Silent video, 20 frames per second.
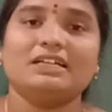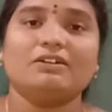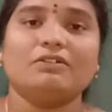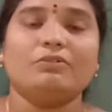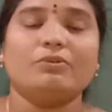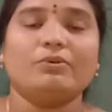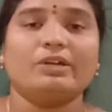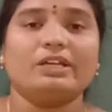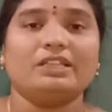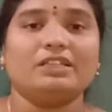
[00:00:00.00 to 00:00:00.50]

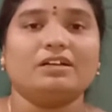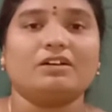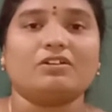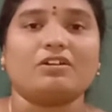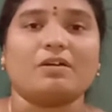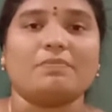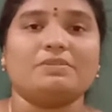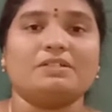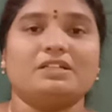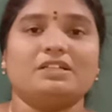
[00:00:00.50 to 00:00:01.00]
growing the
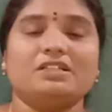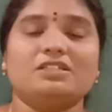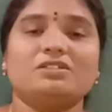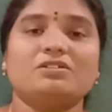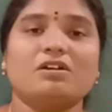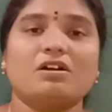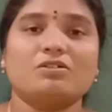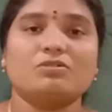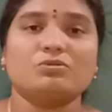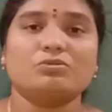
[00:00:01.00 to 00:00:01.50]
crops. It is
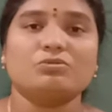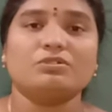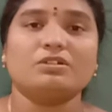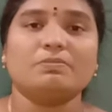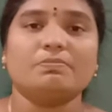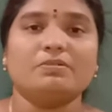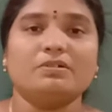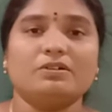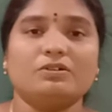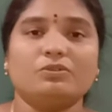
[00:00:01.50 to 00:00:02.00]
not
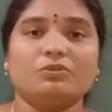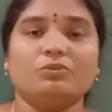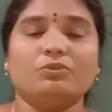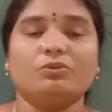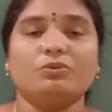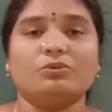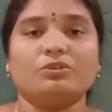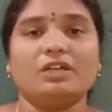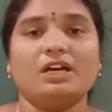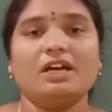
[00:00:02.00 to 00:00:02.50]
suitable to
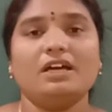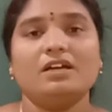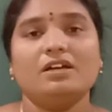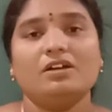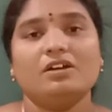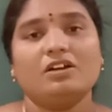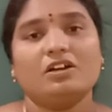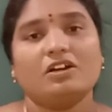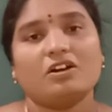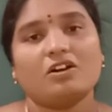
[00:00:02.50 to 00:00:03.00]
grow the
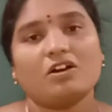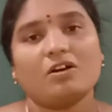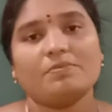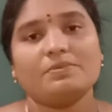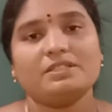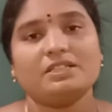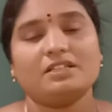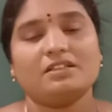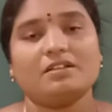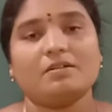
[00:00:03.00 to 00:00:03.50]

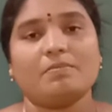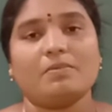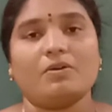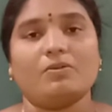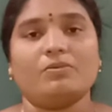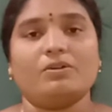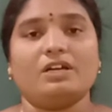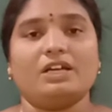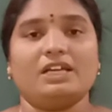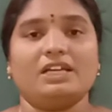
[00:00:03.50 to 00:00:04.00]
crops in the
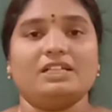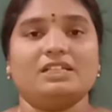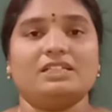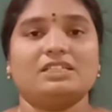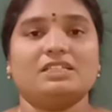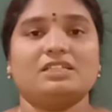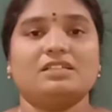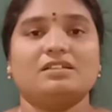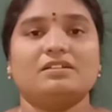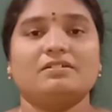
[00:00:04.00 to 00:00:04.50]

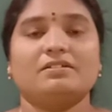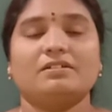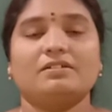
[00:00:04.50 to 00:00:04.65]
mountains.